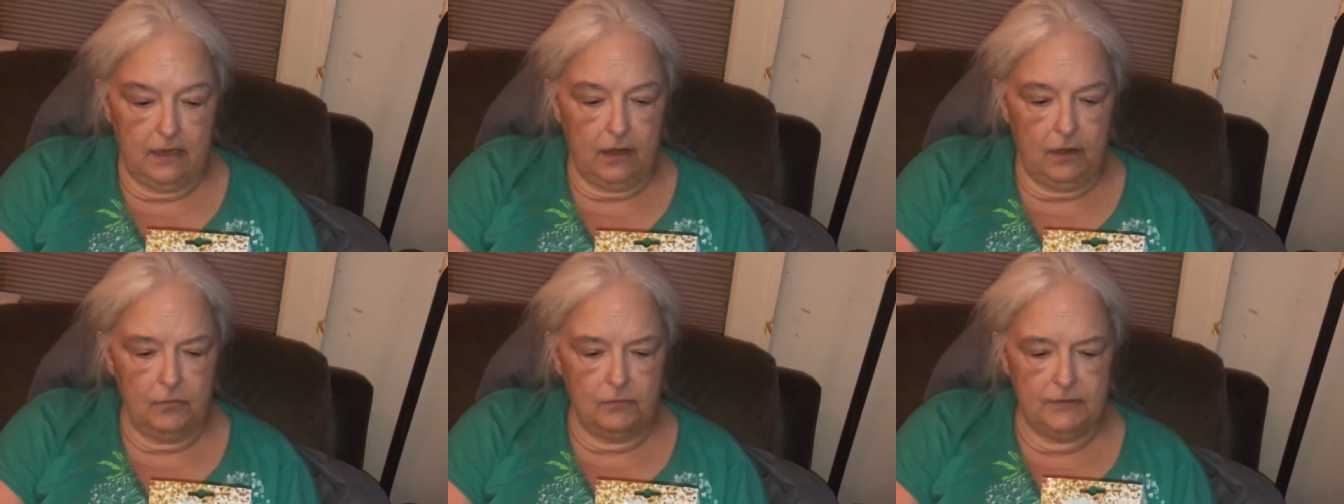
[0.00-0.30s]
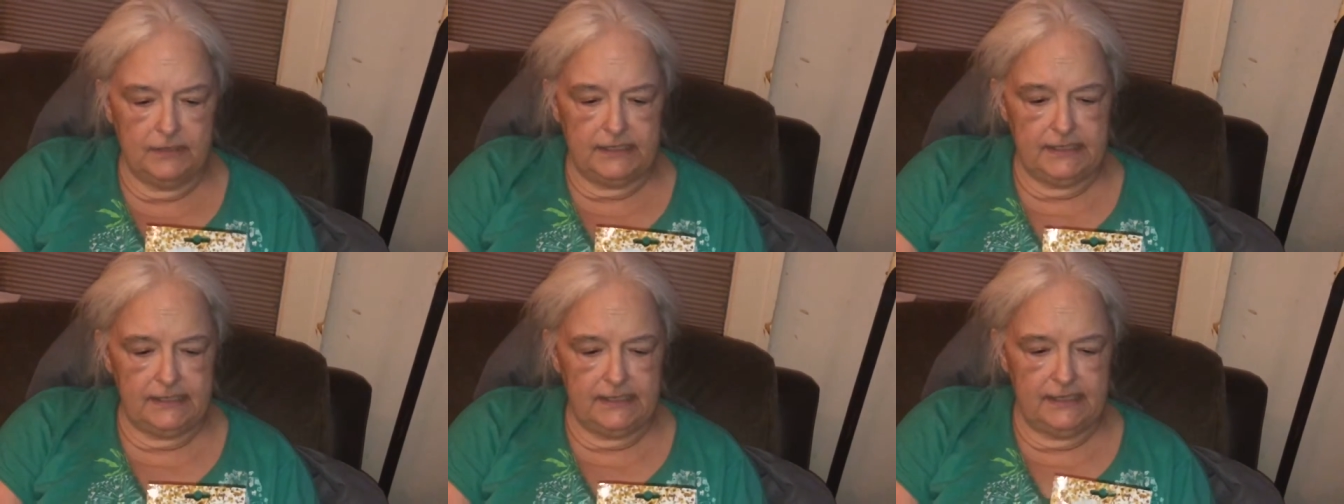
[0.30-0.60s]
Oh,
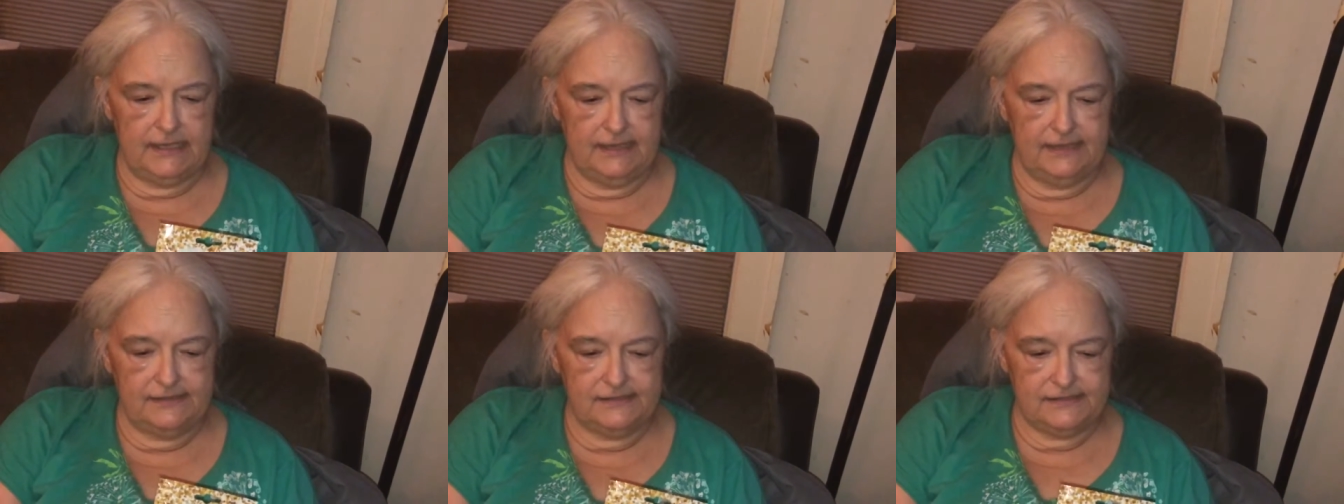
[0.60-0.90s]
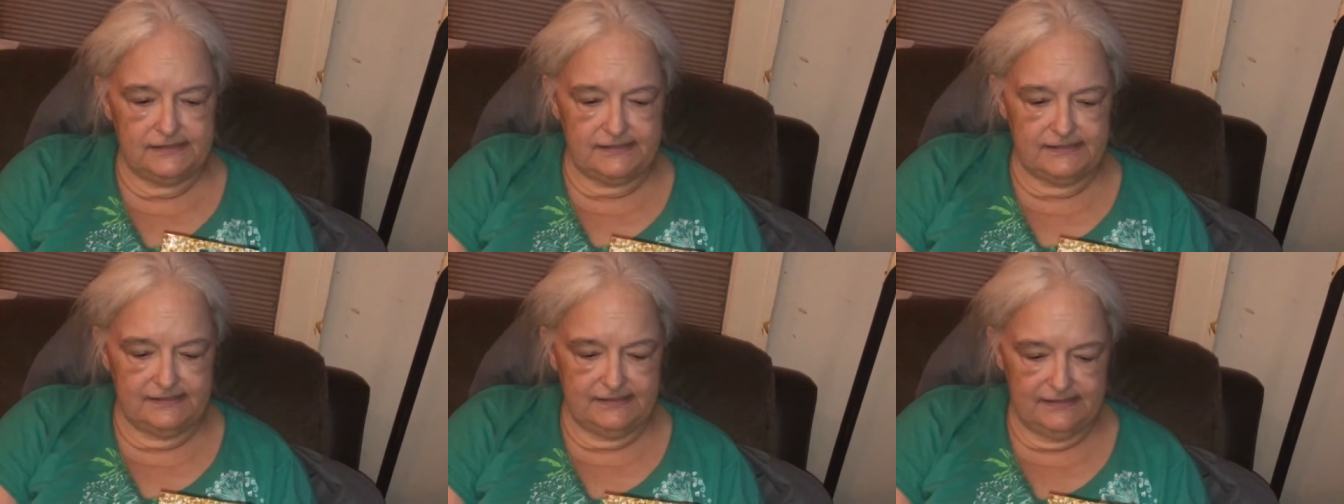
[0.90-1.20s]
it
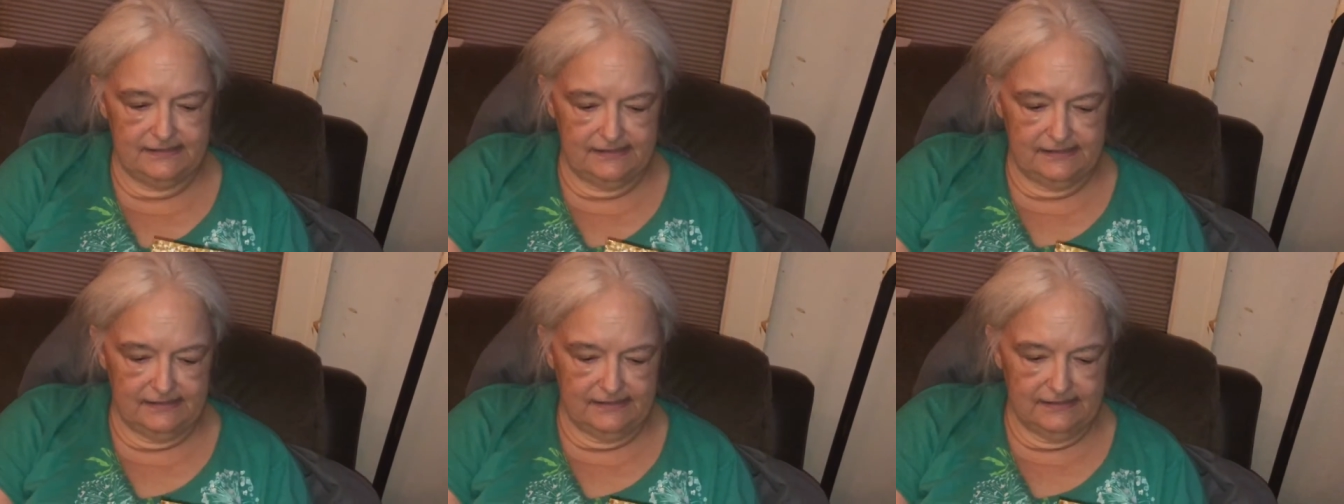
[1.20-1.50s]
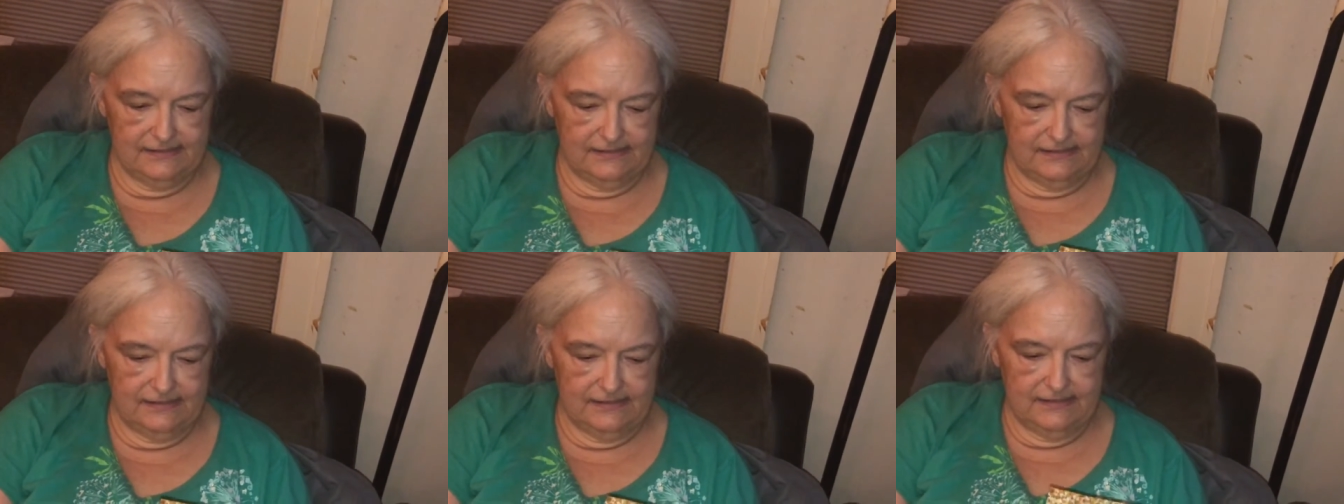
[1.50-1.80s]
is.
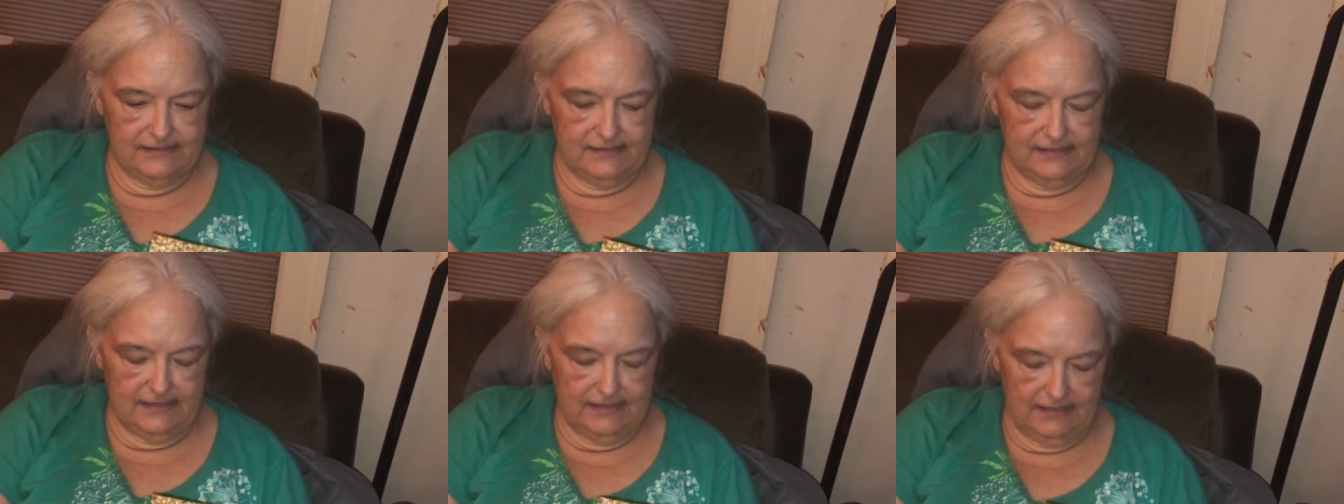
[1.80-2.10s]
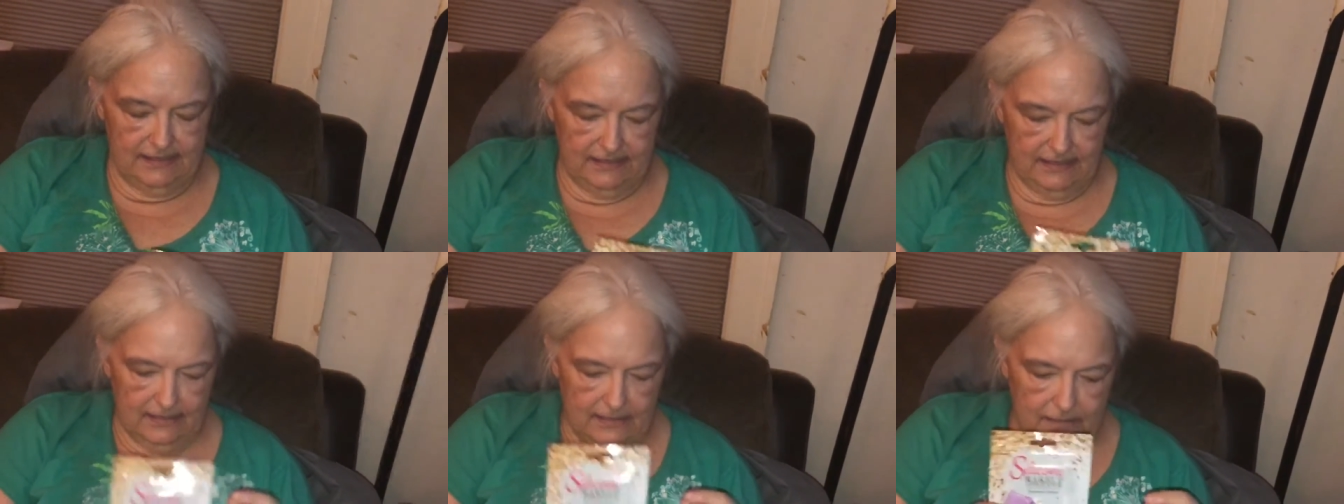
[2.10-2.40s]

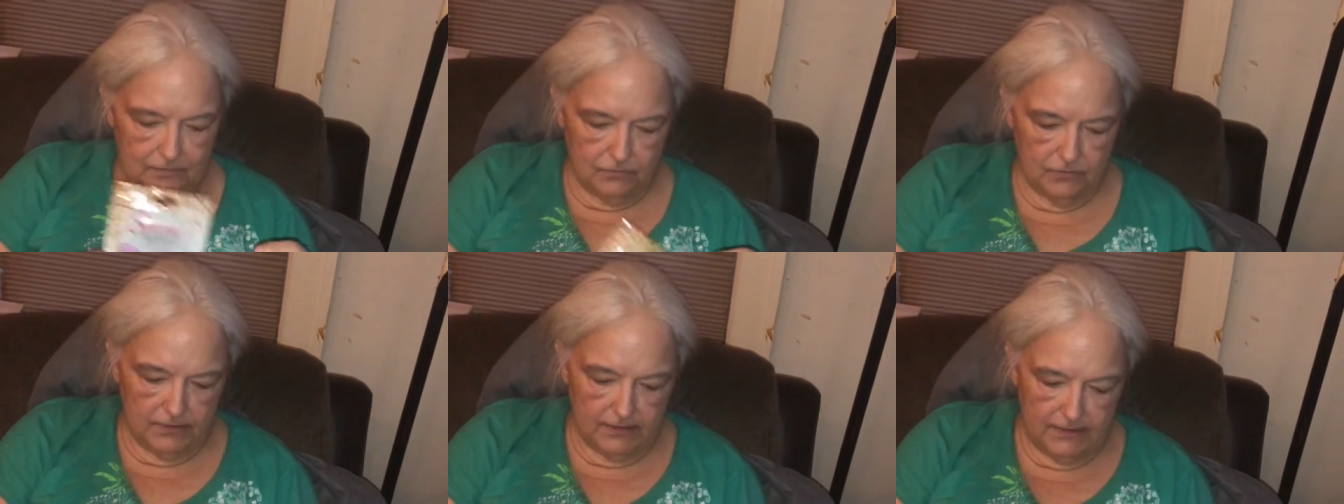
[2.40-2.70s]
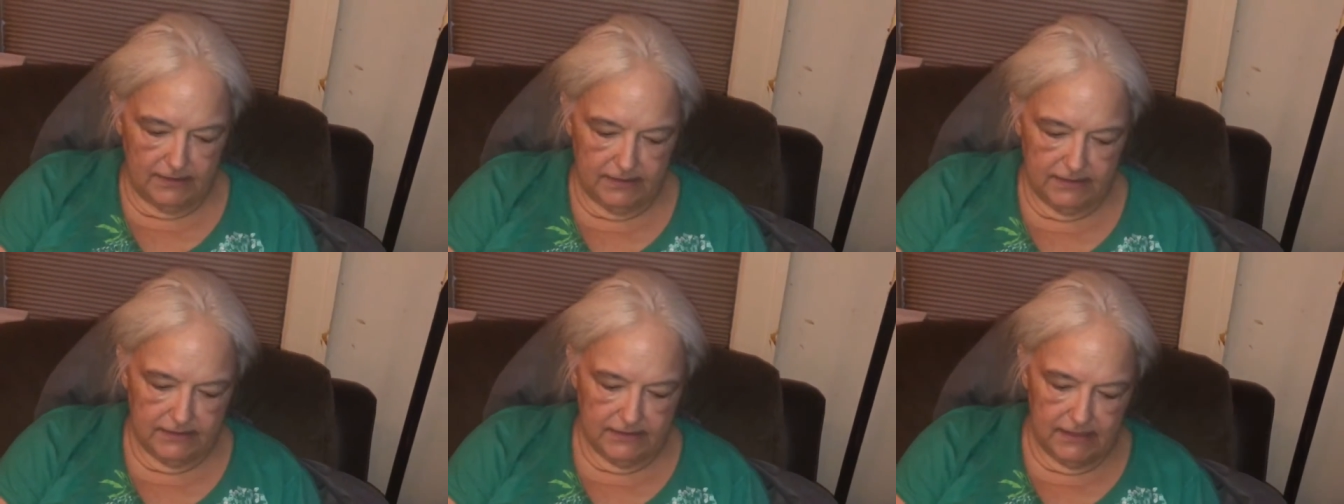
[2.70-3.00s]
I
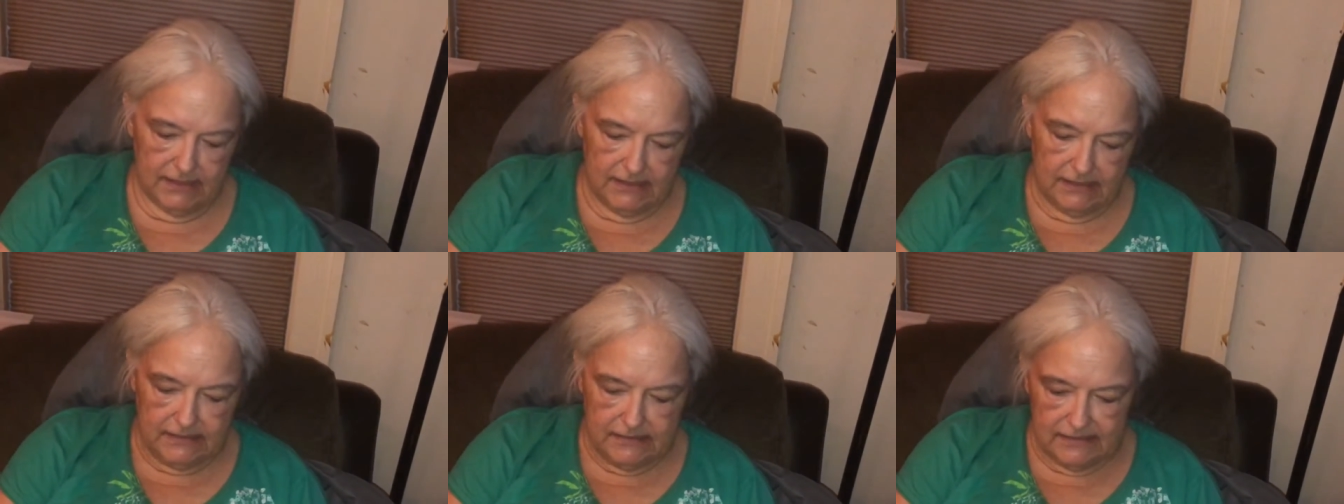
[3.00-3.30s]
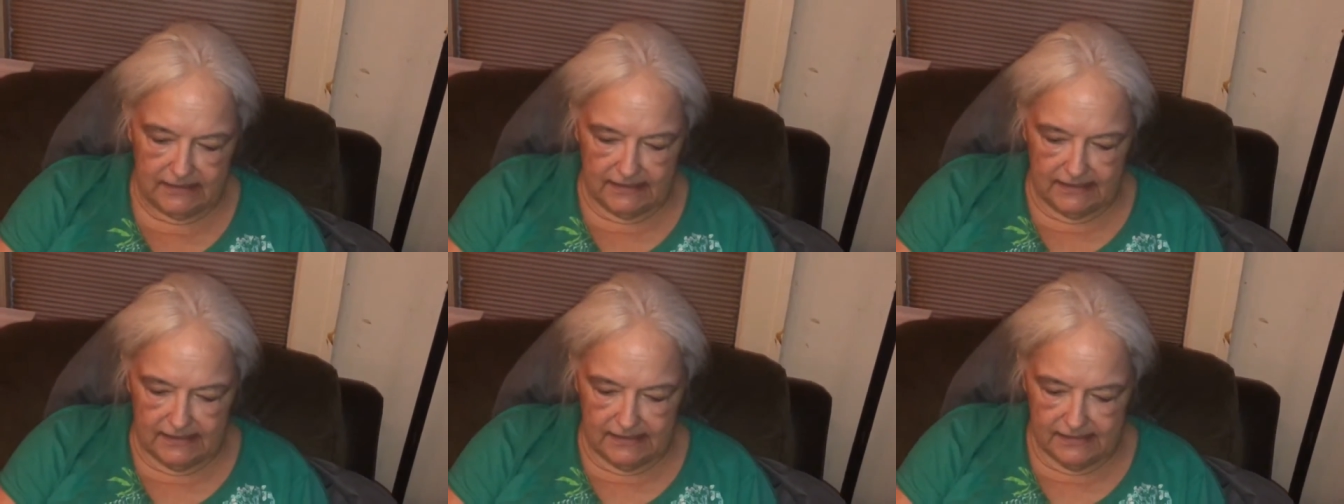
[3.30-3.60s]
really need
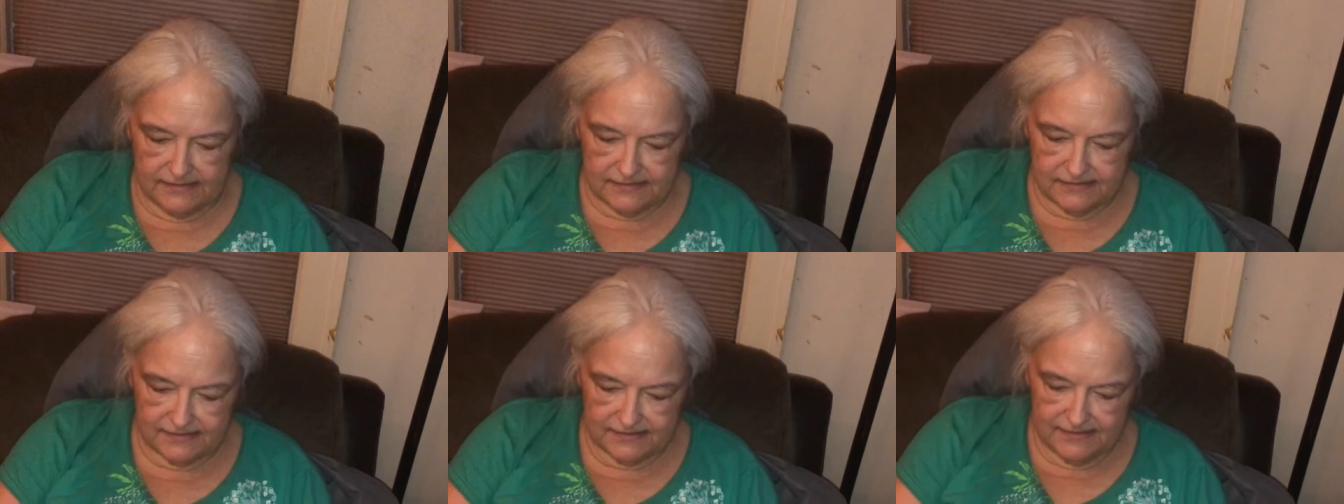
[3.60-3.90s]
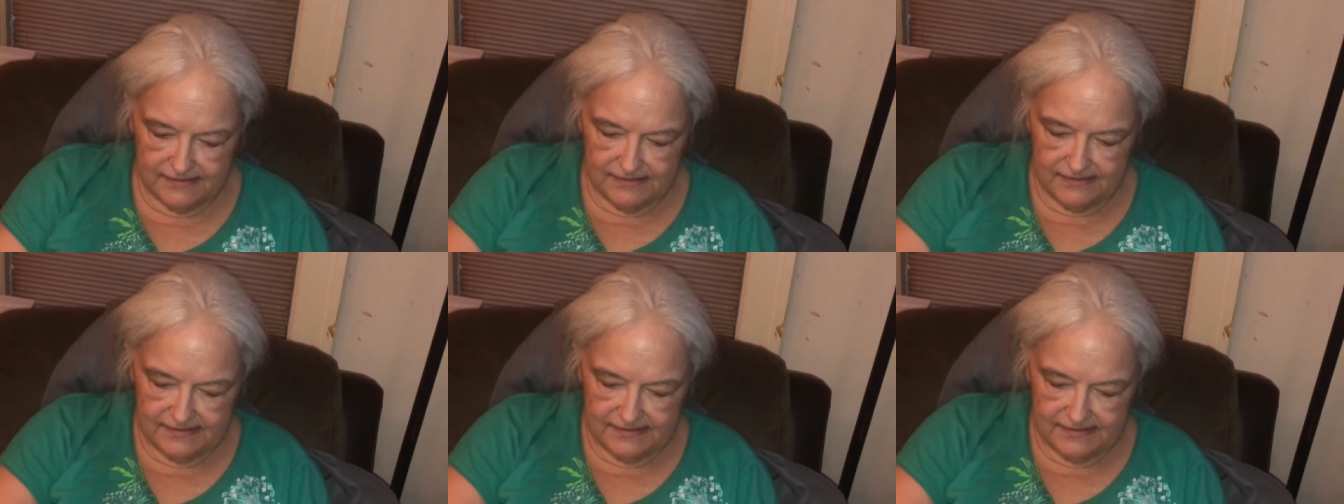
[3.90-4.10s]
this.